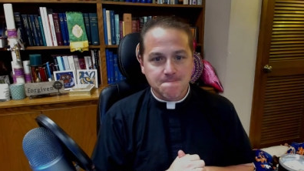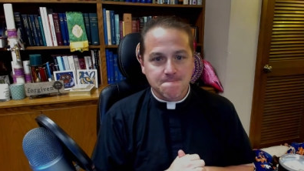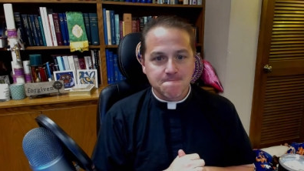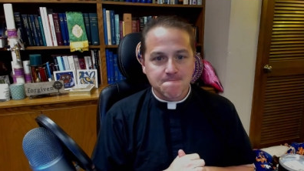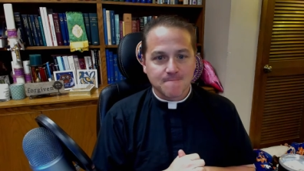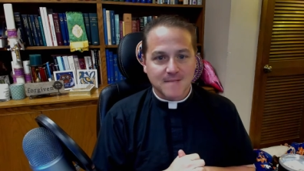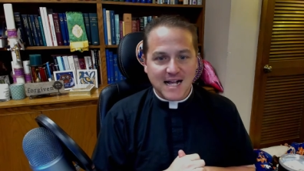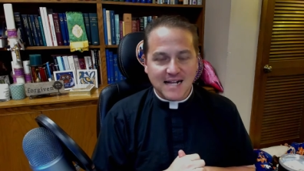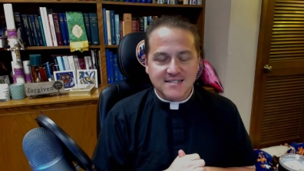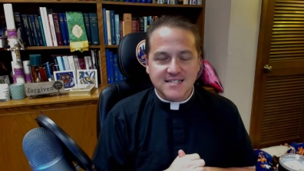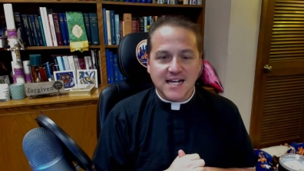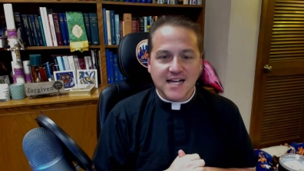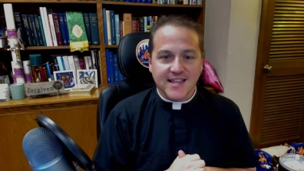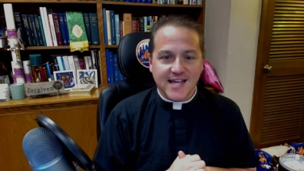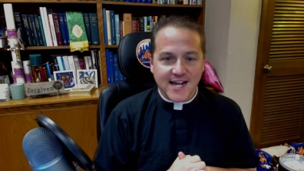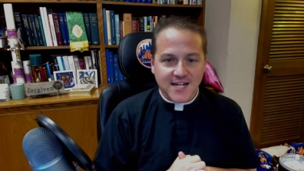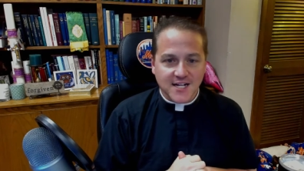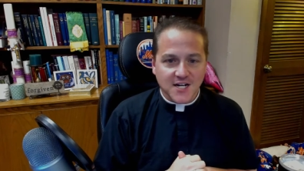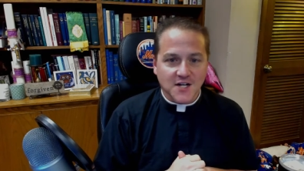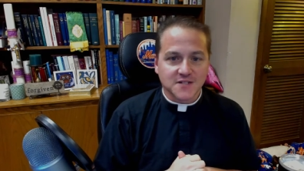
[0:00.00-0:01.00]
That's how
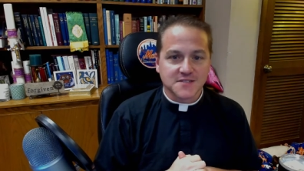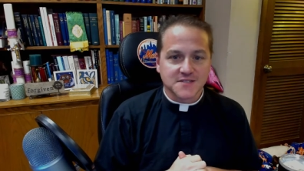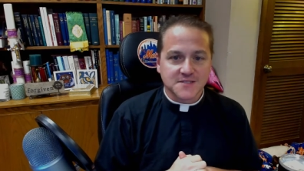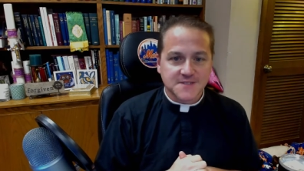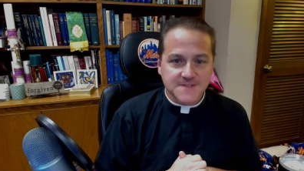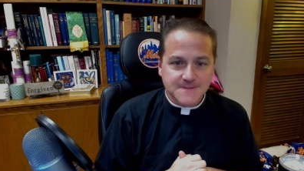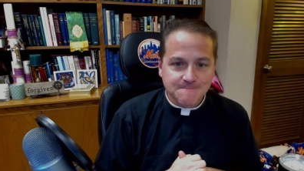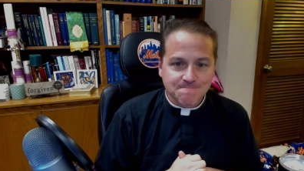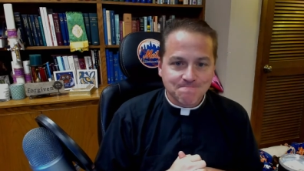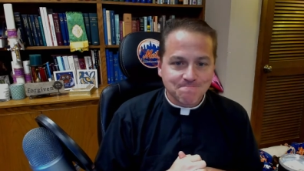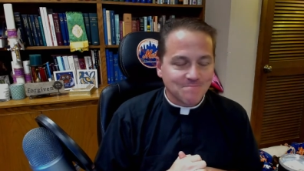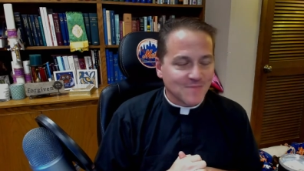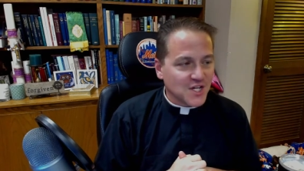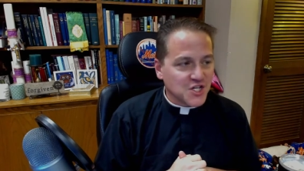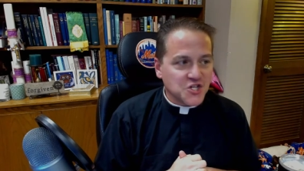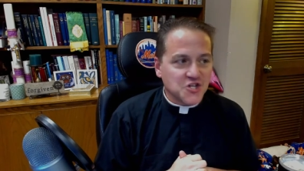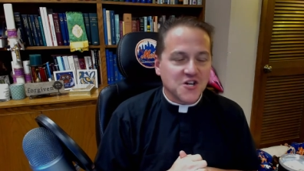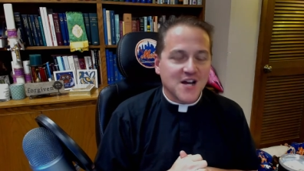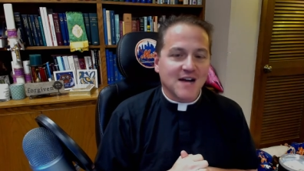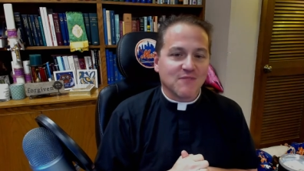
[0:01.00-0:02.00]
that goes.
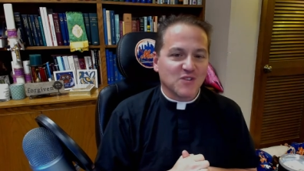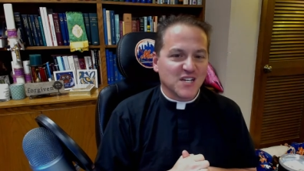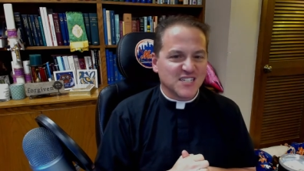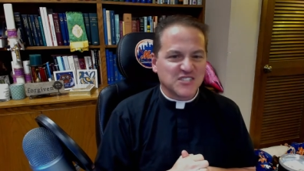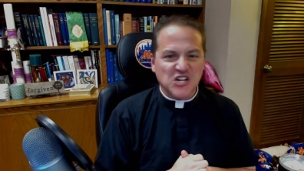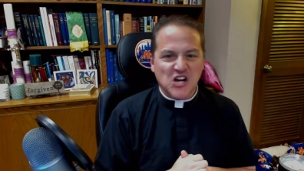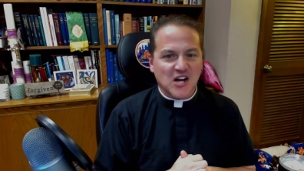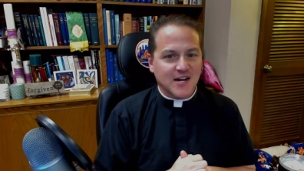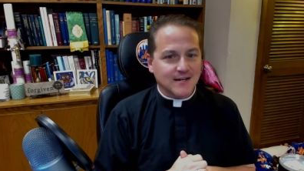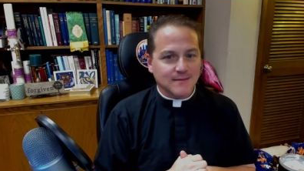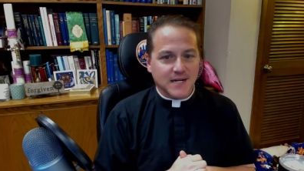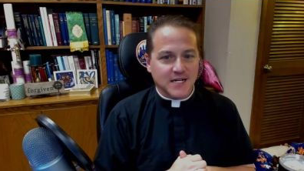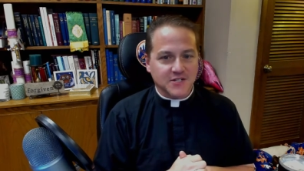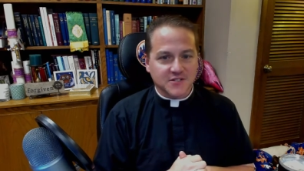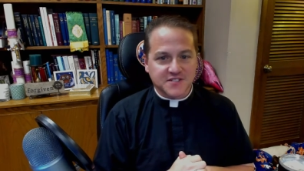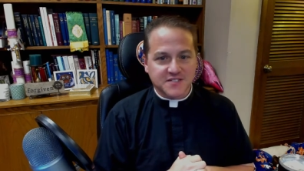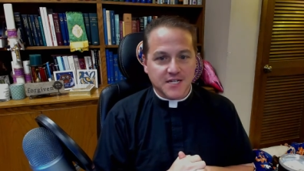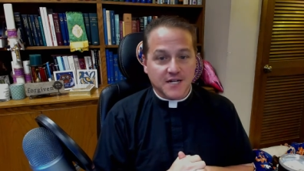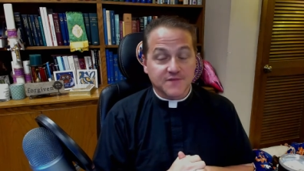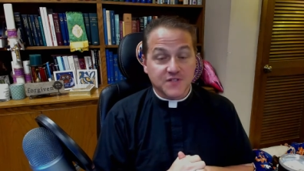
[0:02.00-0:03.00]
You're not really talking about
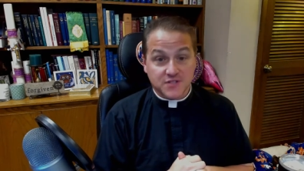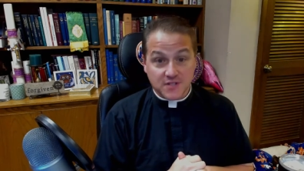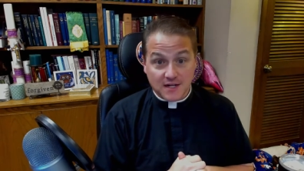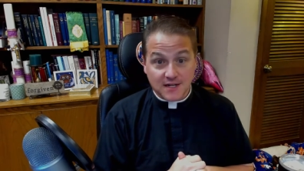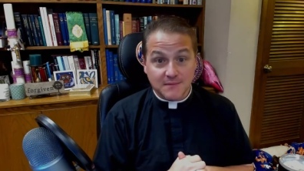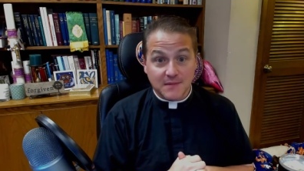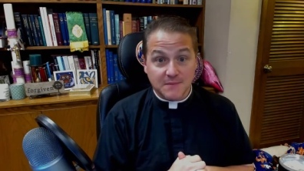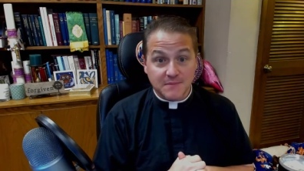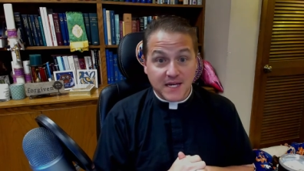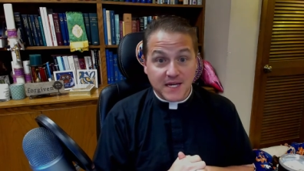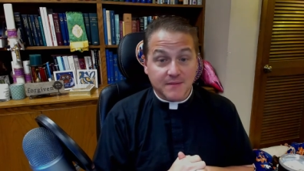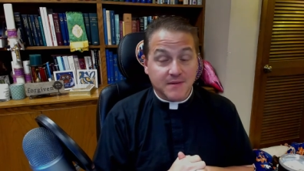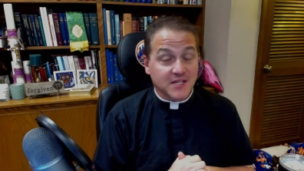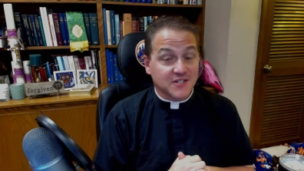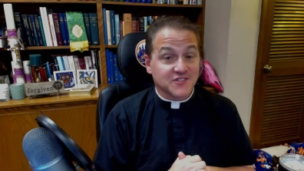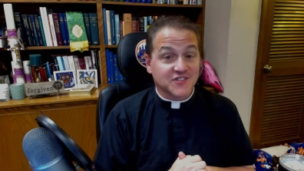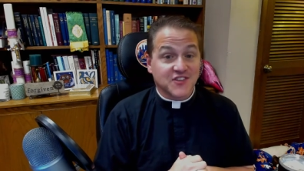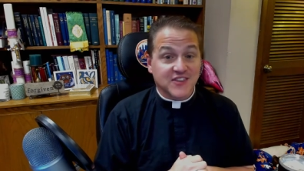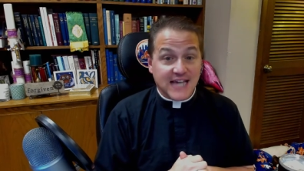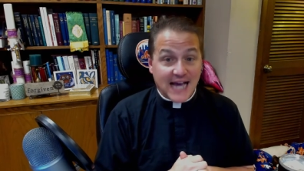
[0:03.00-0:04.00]
yourself. You're talking about me because
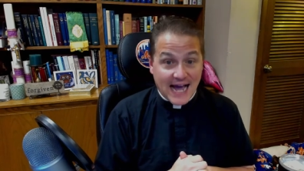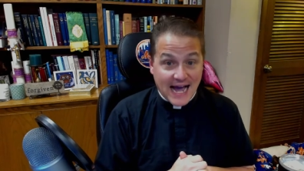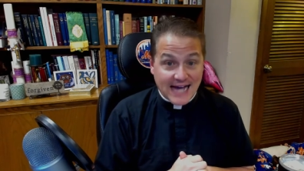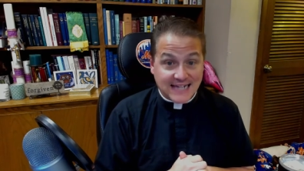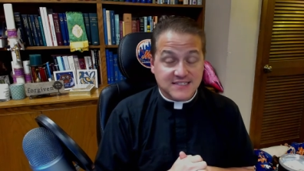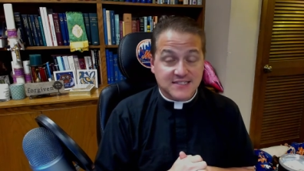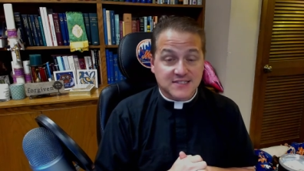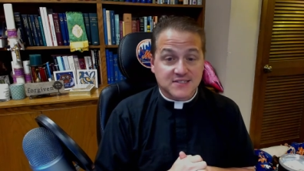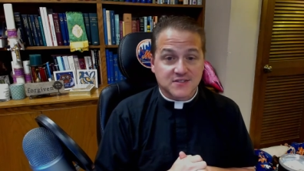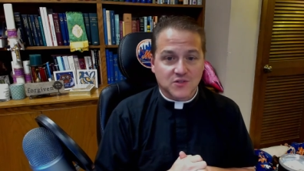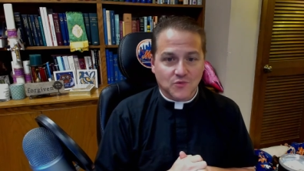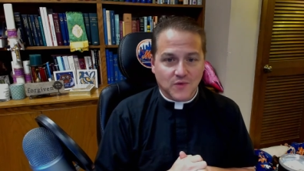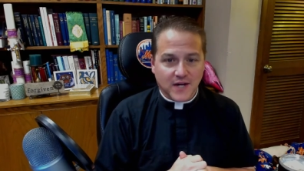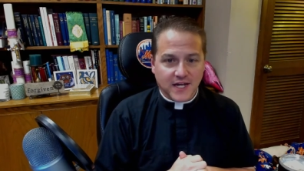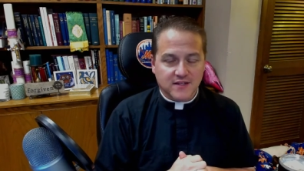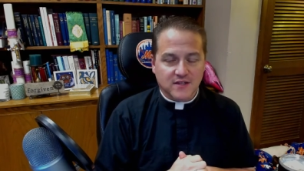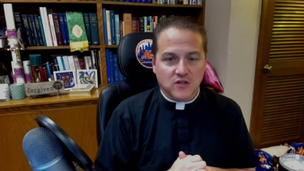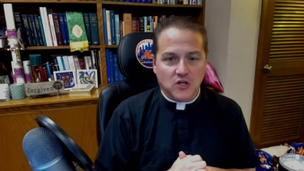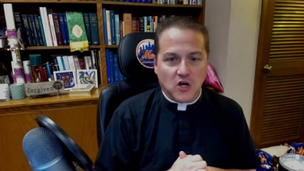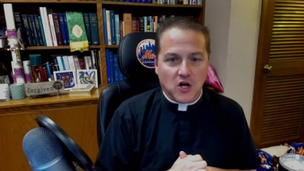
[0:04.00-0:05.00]
that's the way
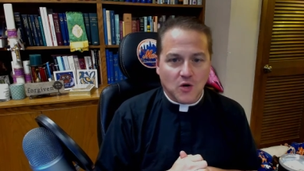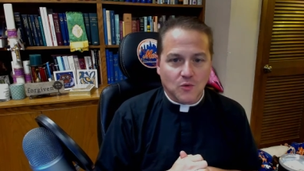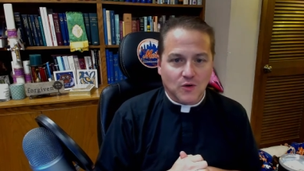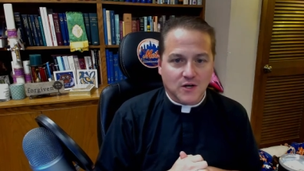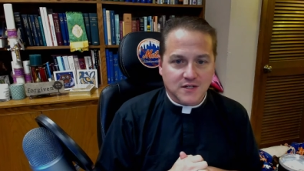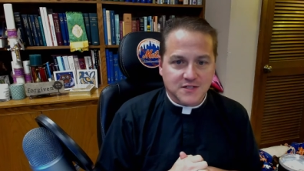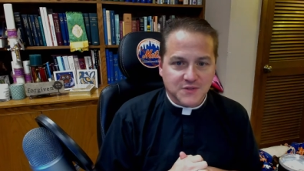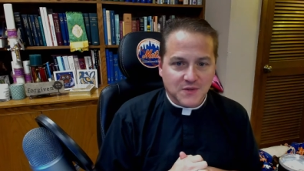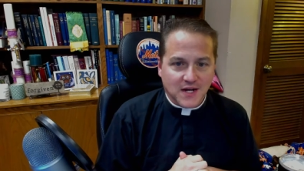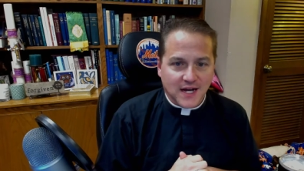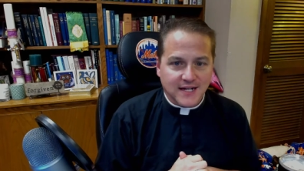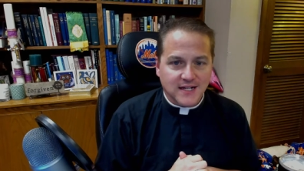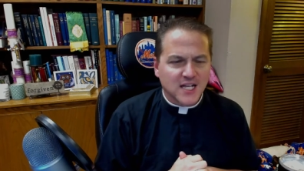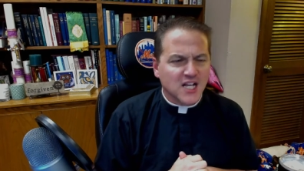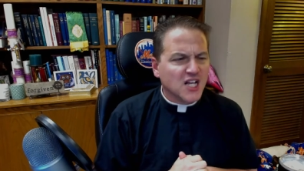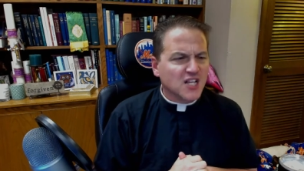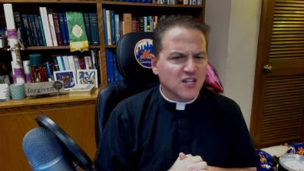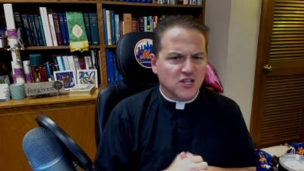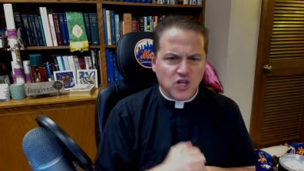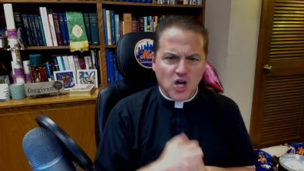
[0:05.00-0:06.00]
the law works, right?
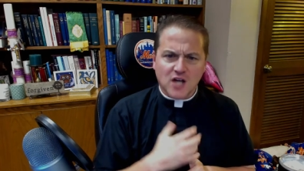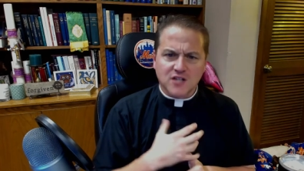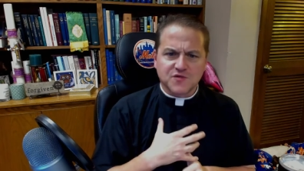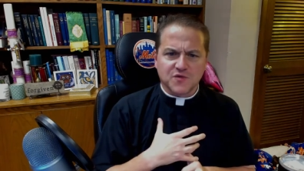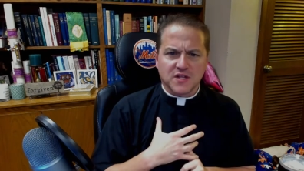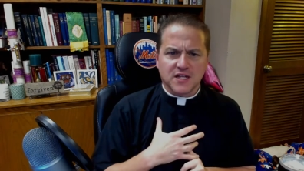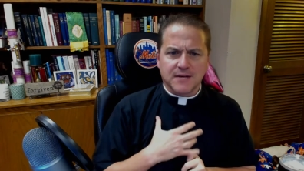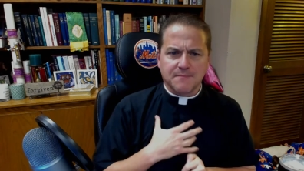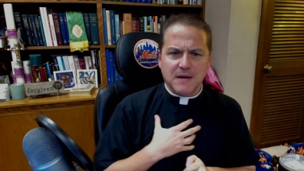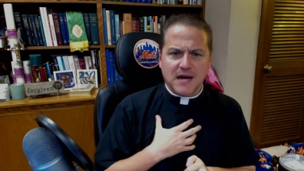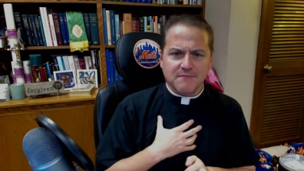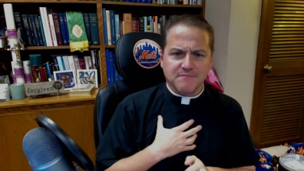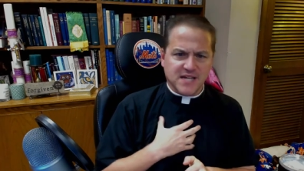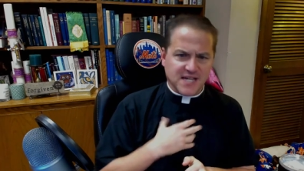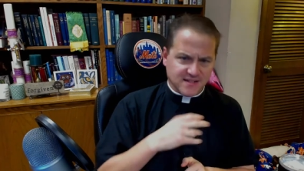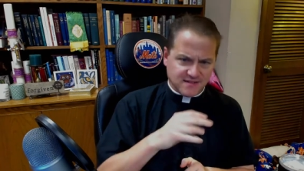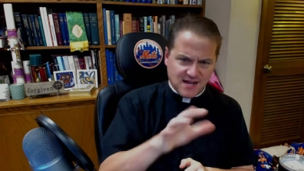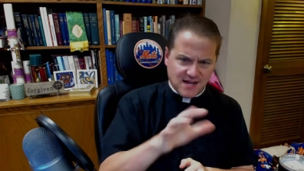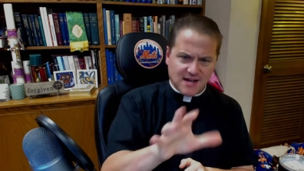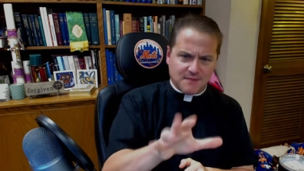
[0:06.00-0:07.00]
The law is really about me,
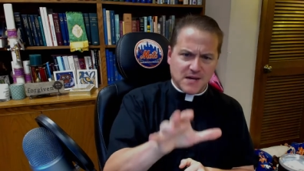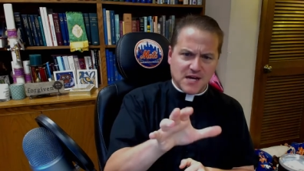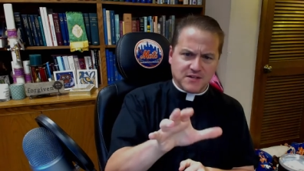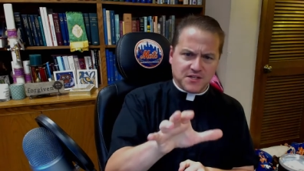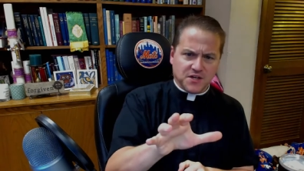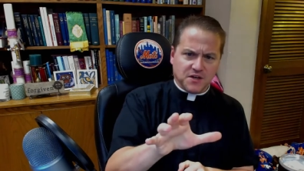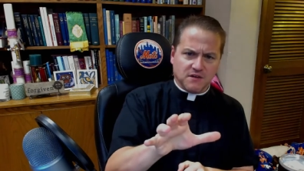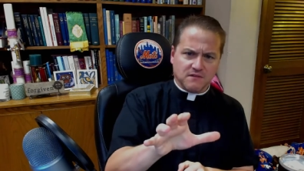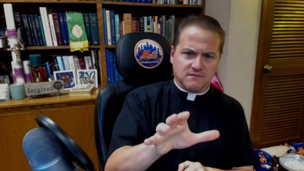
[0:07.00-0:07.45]
not about you.